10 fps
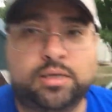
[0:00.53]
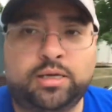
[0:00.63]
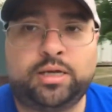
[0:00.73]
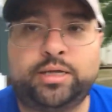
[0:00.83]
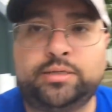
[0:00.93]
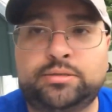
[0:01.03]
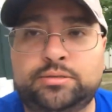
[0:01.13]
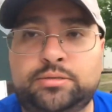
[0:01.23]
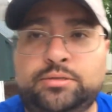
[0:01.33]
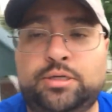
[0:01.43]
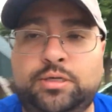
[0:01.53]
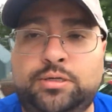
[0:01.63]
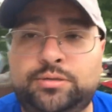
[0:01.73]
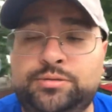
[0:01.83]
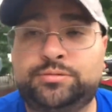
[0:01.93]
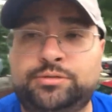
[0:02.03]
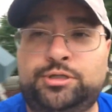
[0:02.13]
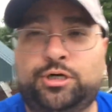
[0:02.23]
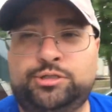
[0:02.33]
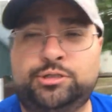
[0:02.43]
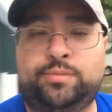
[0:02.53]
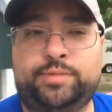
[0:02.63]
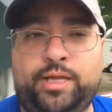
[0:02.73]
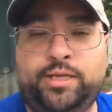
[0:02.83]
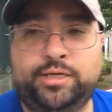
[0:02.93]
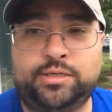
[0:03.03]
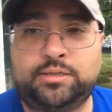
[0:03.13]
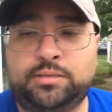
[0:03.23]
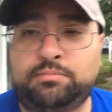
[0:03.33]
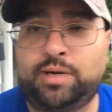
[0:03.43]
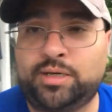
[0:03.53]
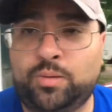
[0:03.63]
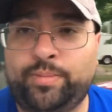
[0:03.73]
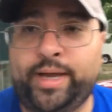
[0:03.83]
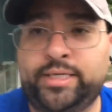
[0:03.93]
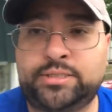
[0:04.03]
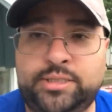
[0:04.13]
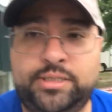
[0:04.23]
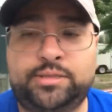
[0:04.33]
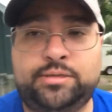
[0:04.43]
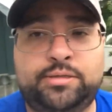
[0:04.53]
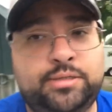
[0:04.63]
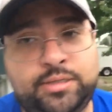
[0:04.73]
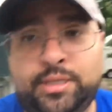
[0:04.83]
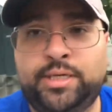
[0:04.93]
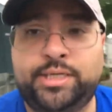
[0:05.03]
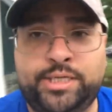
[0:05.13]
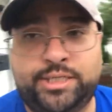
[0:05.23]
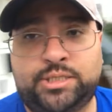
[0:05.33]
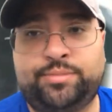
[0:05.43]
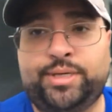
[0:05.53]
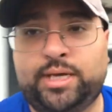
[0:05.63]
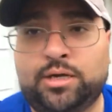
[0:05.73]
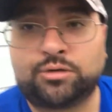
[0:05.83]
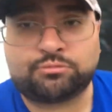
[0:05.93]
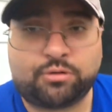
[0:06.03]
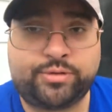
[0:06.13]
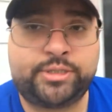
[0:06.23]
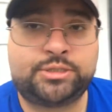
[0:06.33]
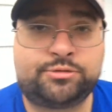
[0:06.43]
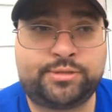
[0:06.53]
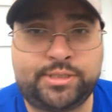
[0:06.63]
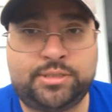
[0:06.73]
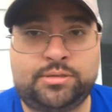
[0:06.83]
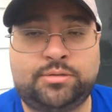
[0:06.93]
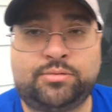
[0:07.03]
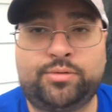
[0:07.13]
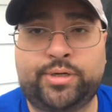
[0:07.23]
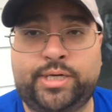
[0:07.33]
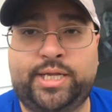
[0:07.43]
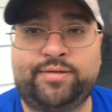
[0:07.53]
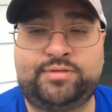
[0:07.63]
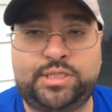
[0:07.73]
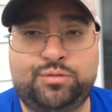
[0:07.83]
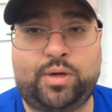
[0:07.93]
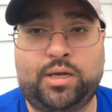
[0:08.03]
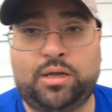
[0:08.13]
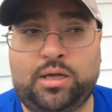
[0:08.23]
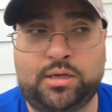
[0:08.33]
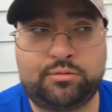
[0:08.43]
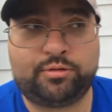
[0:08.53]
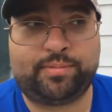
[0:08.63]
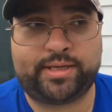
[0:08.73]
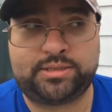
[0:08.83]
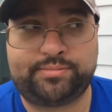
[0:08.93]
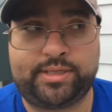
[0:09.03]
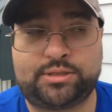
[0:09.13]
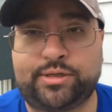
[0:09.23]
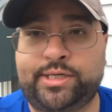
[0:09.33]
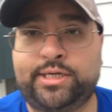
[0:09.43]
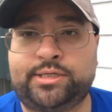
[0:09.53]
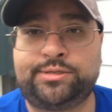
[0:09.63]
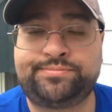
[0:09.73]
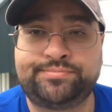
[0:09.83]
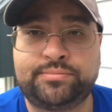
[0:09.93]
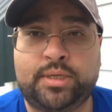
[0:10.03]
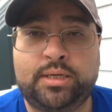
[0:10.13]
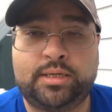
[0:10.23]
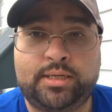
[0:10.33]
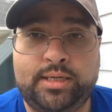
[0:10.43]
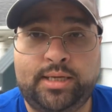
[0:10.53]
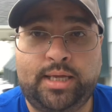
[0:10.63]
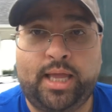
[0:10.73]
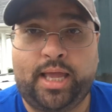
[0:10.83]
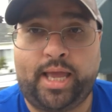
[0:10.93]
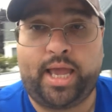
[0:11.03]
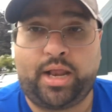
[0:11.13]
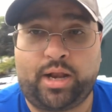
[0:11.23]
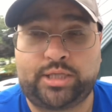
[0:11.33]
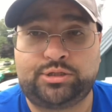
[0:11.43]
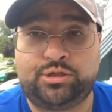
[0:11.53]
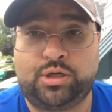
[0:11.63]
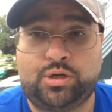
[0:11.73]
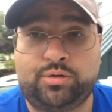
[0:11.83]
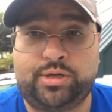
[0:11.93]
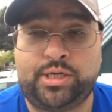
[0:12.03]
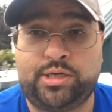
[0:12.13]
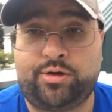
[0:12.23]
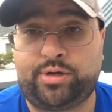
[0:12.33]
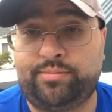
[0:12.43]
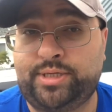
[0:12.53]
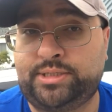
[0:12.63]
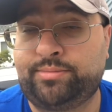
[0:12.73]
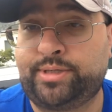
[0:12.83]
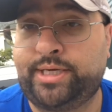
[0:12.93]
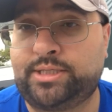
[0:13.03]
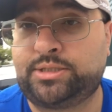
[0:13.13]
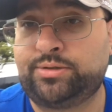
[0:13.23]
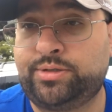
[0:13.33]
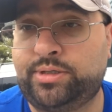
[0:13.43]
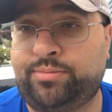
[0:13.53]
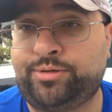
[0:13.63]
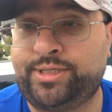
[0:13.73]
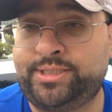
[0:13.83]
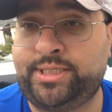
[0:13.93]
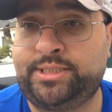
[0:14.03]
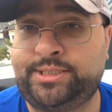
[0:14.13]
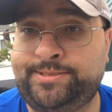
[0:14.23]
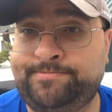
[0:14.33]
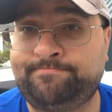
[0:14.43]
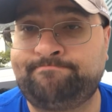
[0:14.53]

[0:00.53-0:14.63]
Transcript: Alright, so Charger update here. Michael Badgley, he's going to be out, groin injury. We're going to have T.Y. Long replace him as our kicker. And as you know, he already missed some kicks during the preseason.